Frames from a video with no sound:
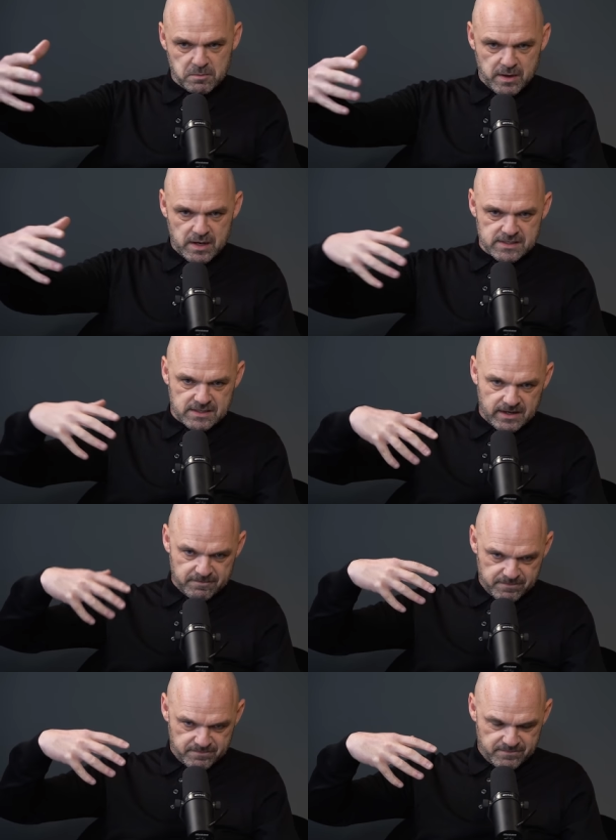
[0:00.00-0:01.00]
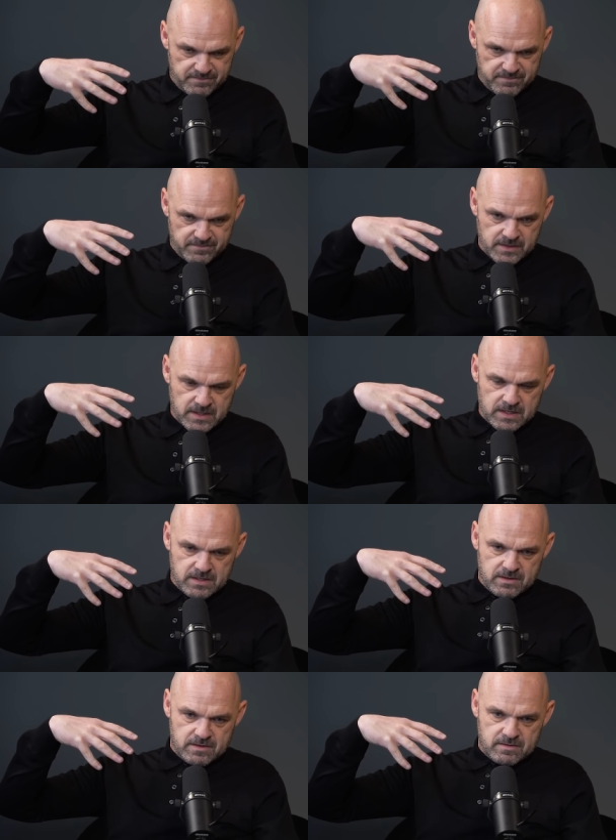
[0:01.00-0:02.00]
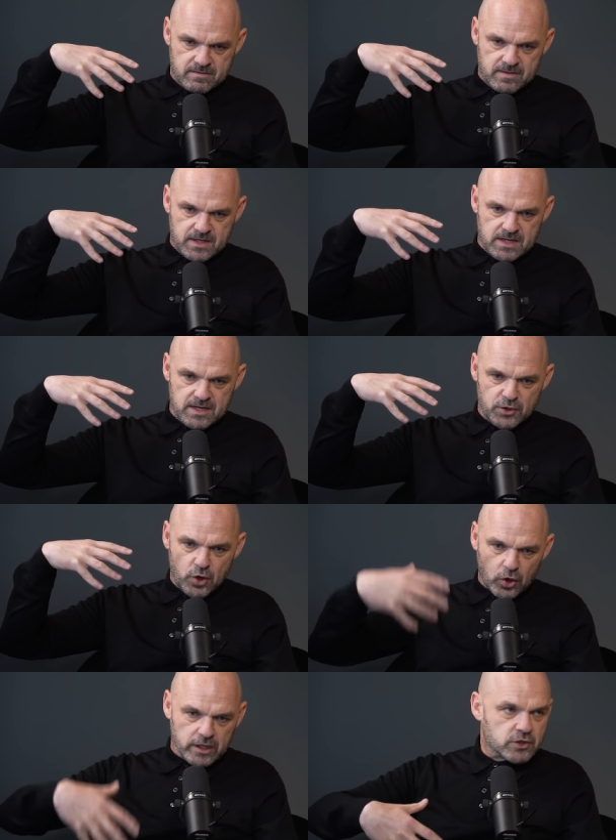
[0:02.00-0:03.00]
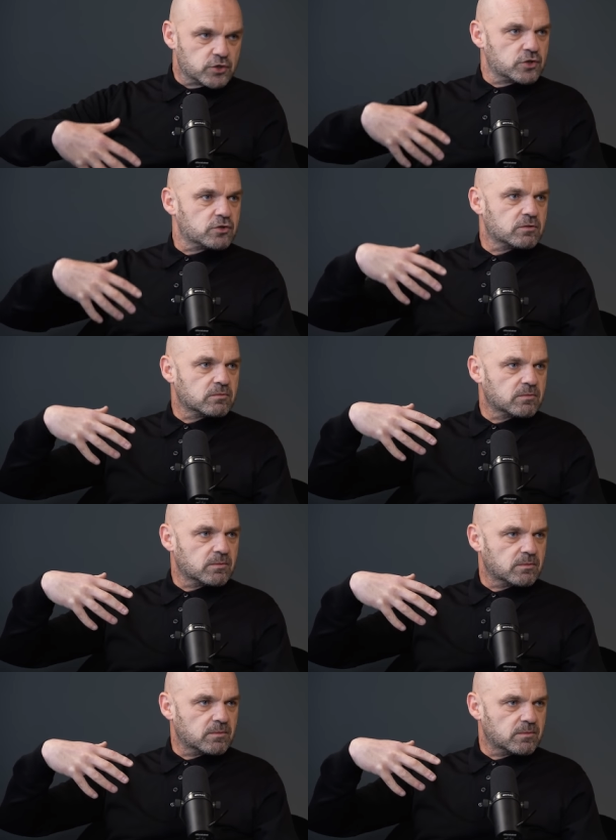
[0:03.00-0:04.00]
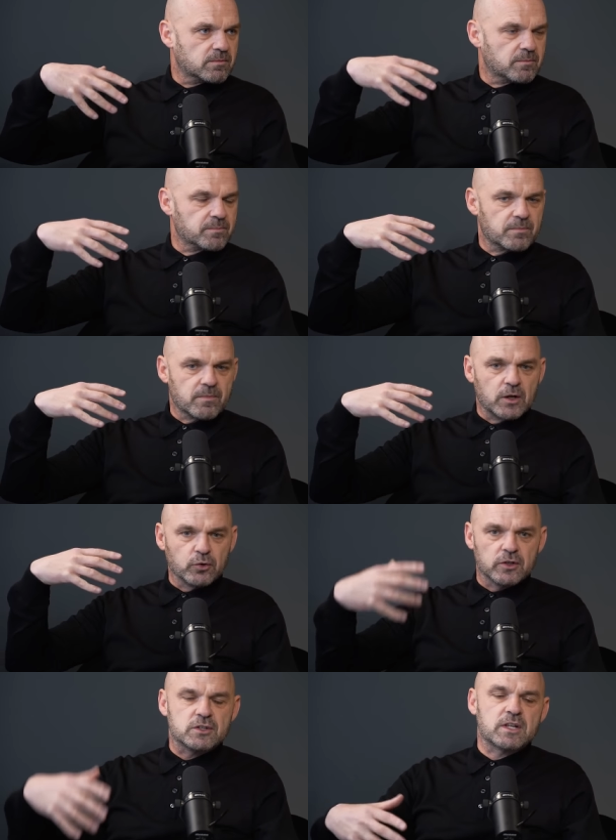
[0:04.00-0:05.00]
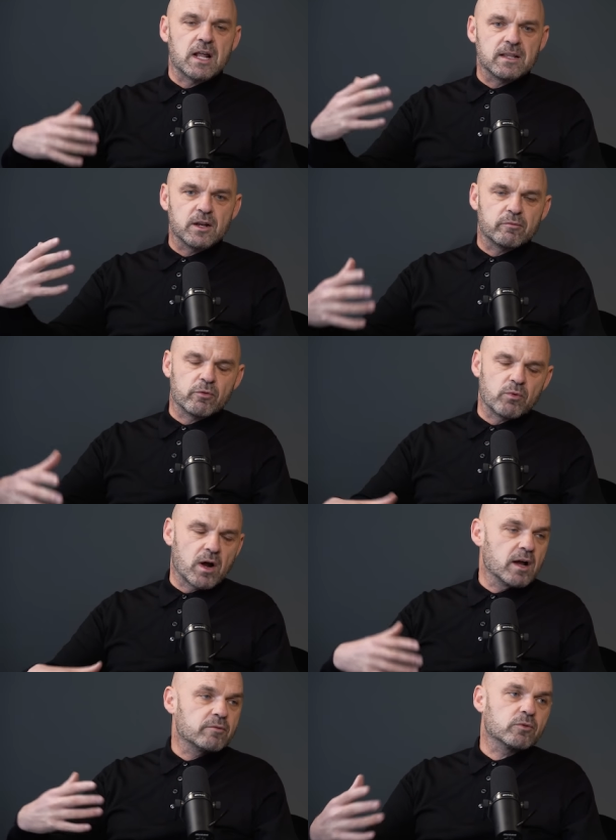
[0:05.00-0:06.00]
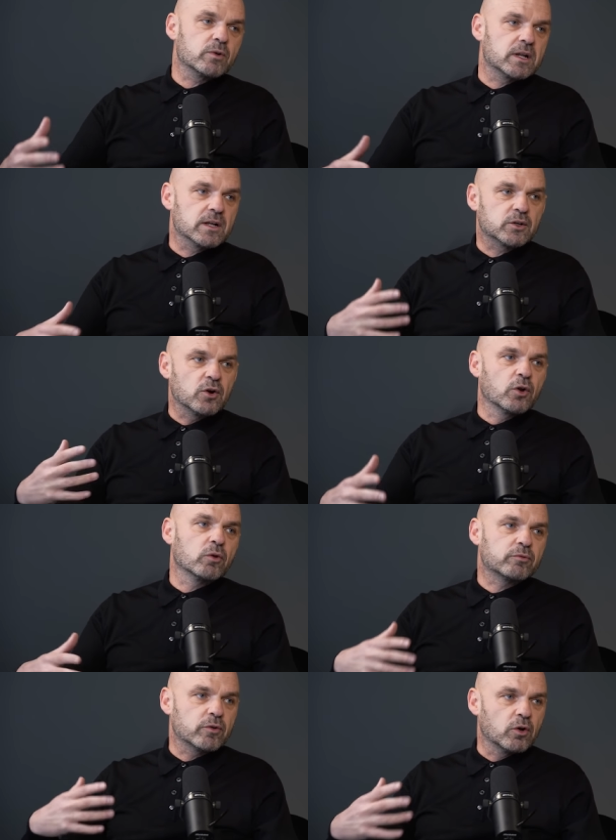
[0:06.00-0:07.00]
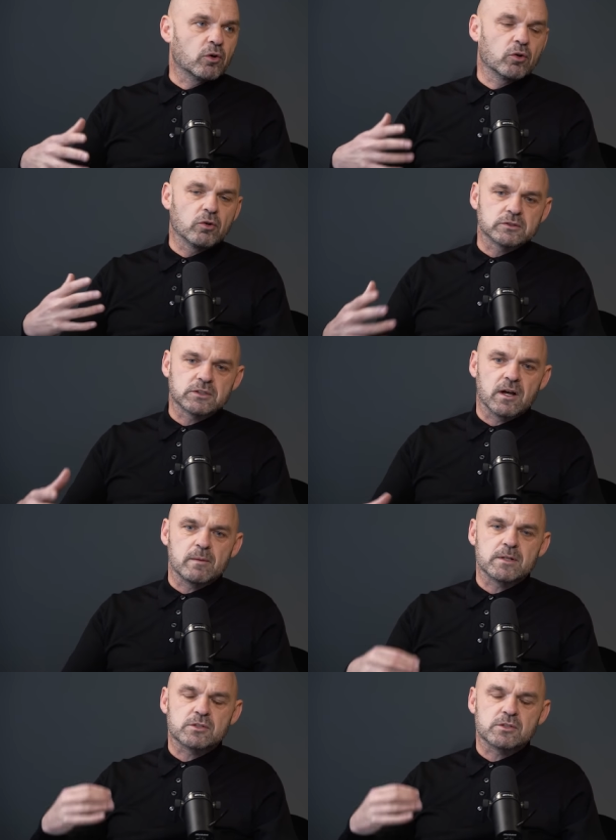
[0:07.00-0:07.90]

about is like the knowledge and understanding of a rivalry that had gone on for a long, long time in